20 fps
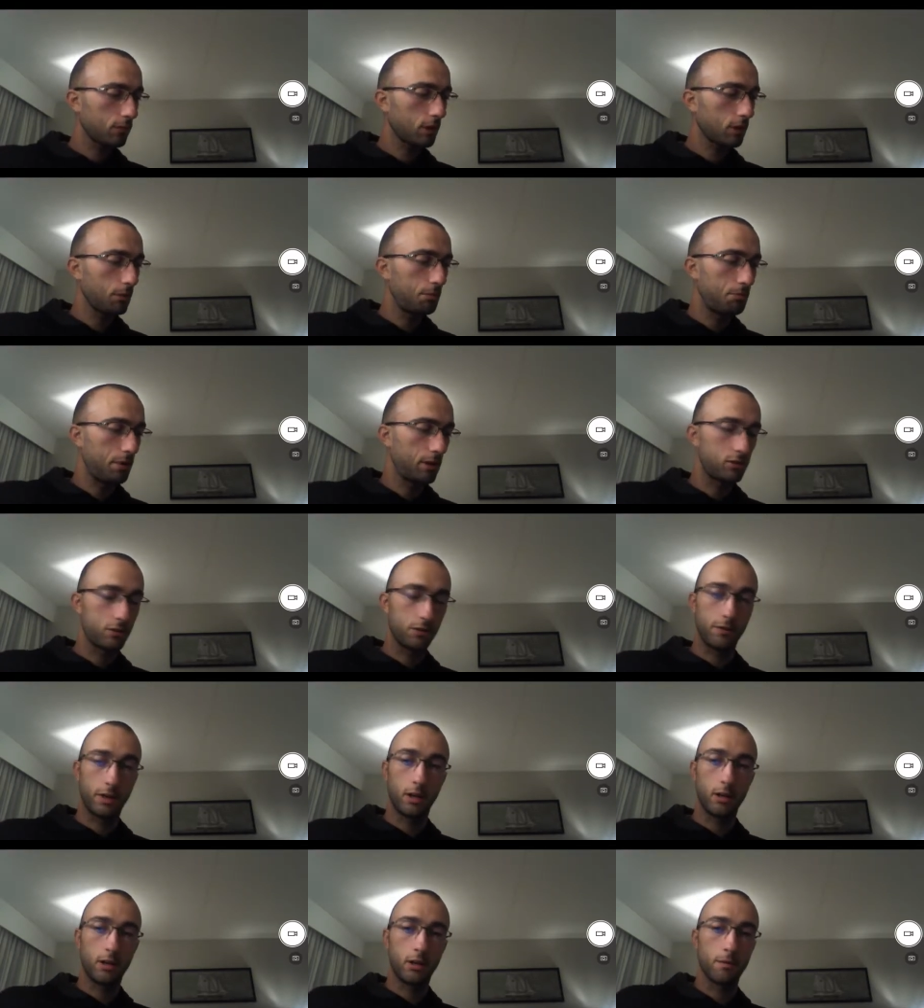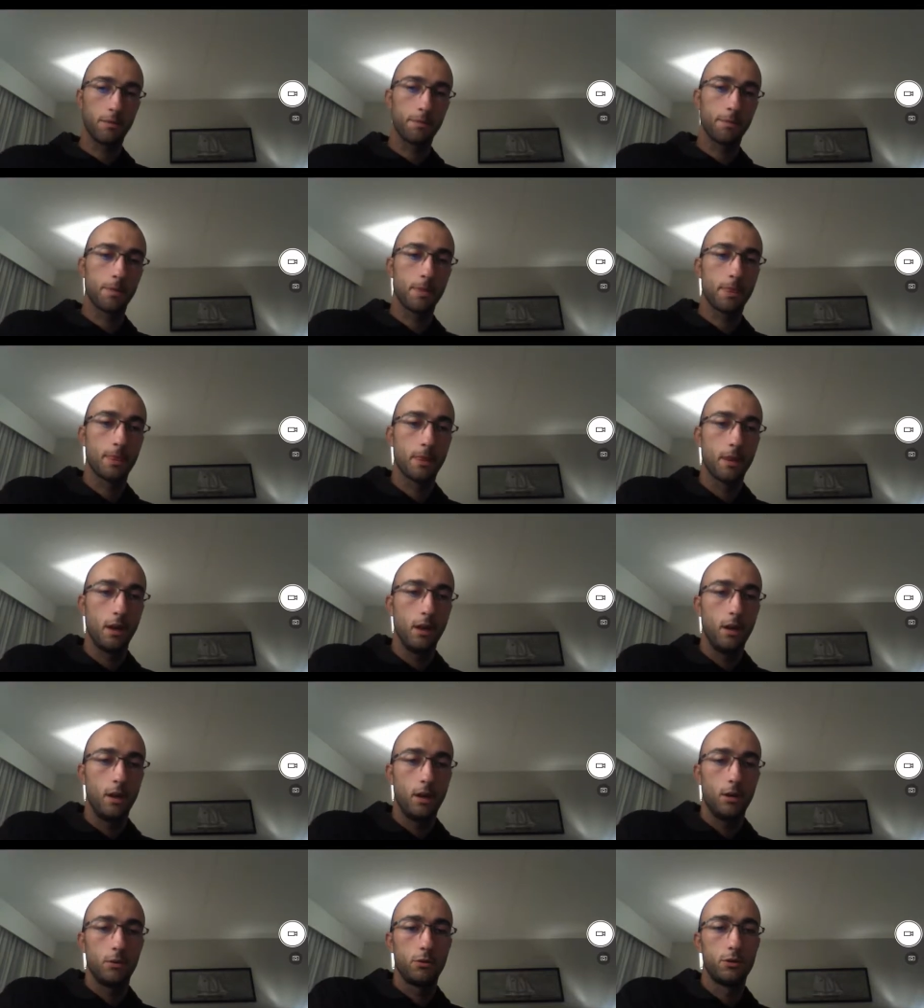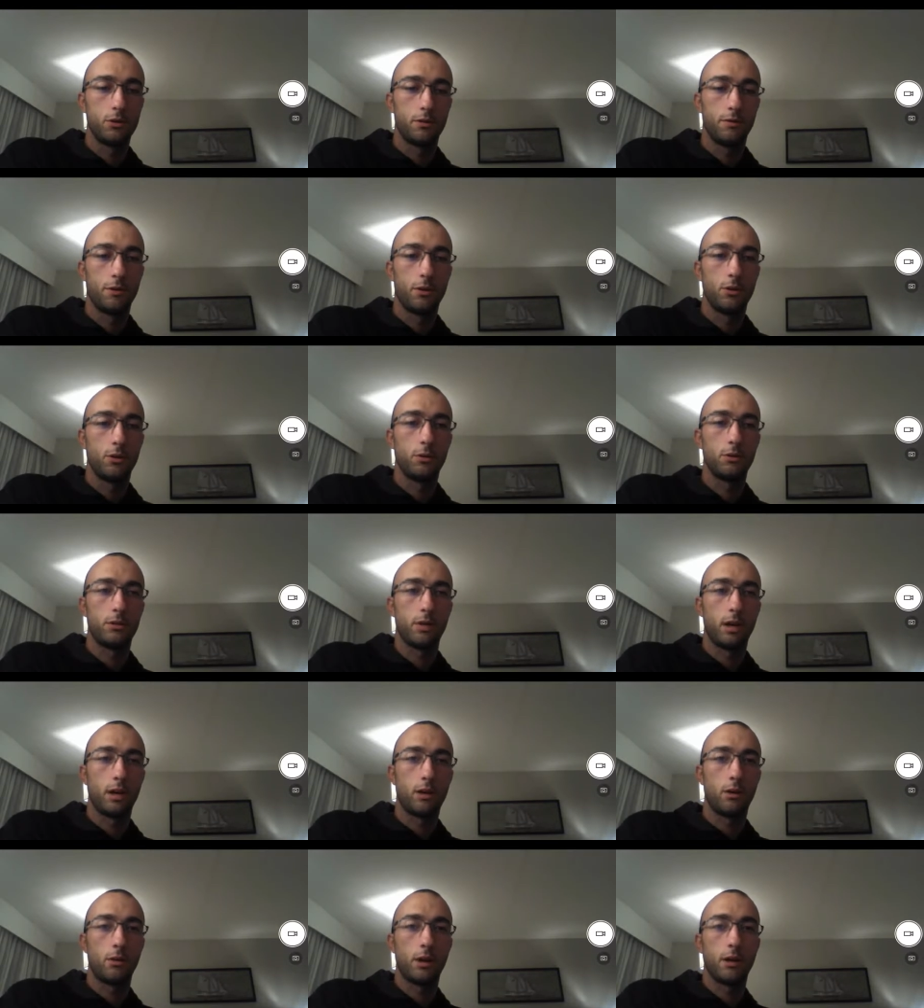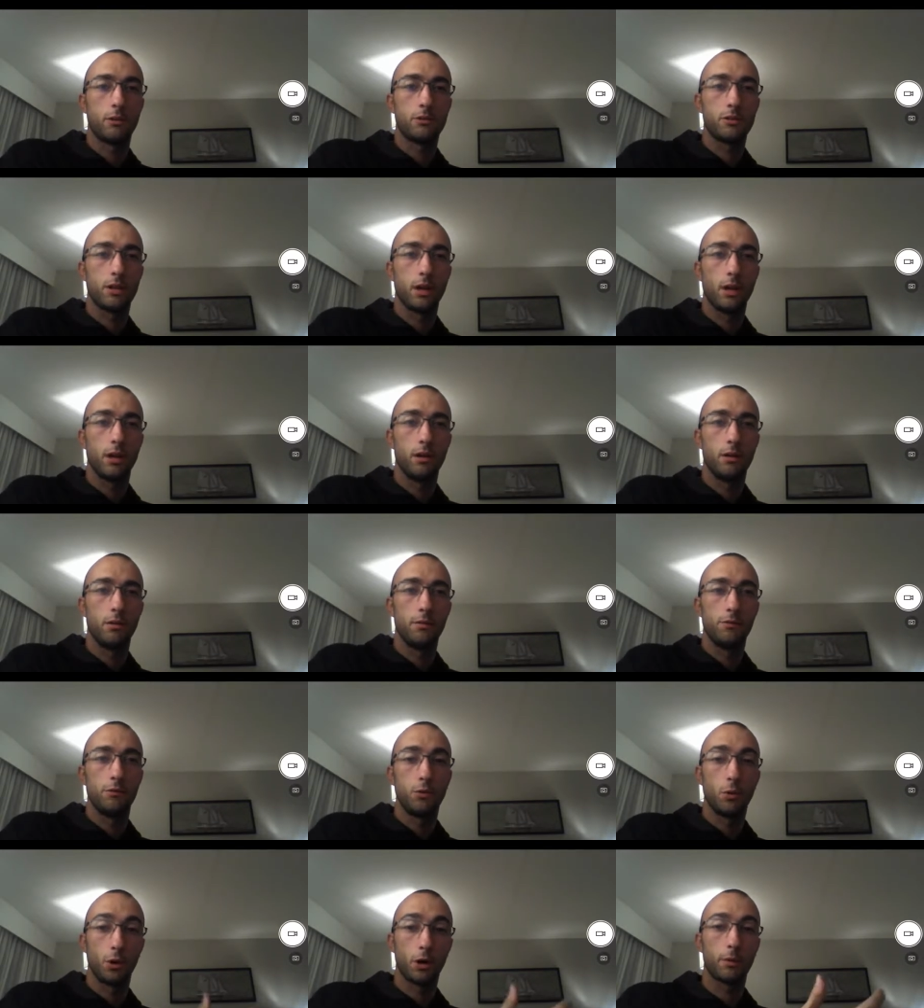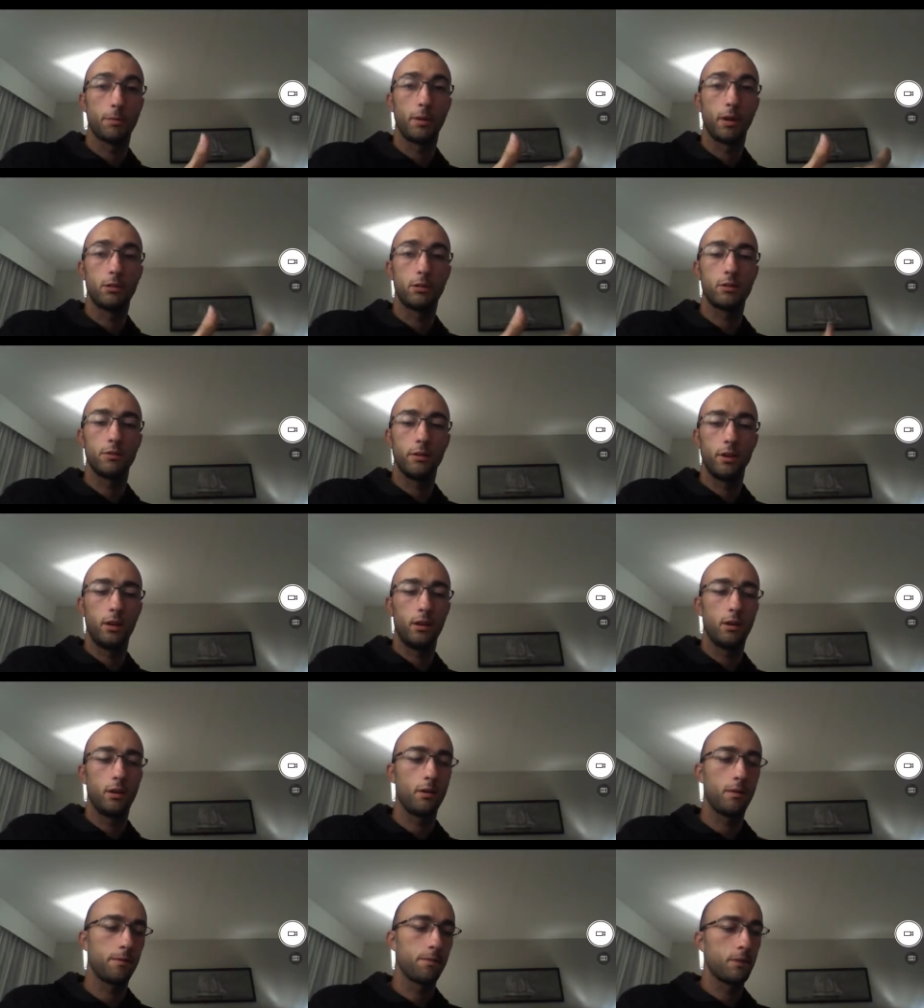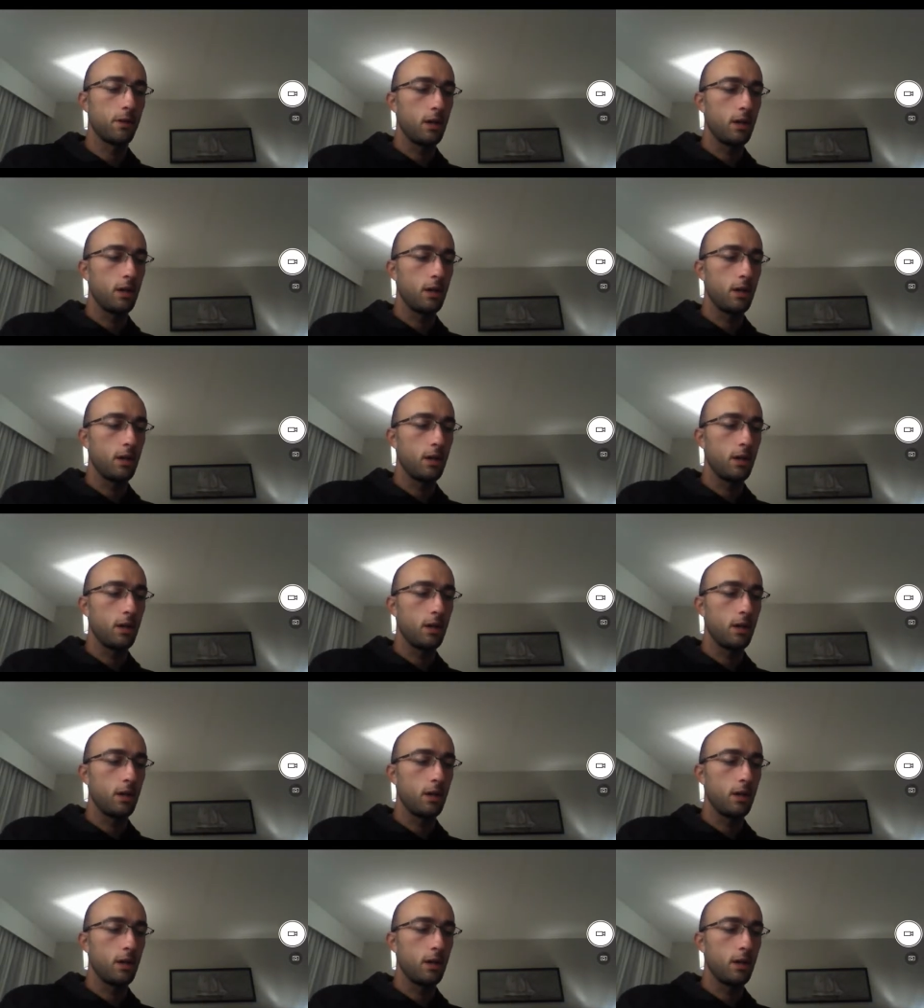Pennsylvania, which is a very old town outside of York, Pennsylvania.